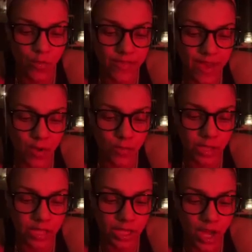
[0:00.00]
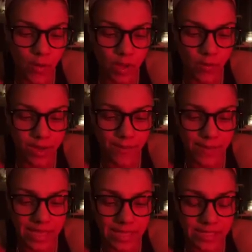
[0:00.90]
without really knowing what it
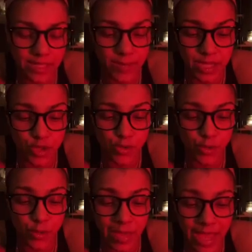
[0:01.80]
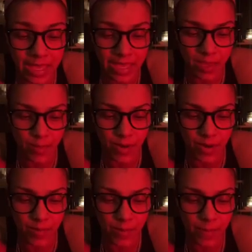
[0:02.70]
means to be a true
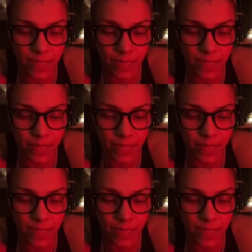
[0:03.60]
gatekeeper.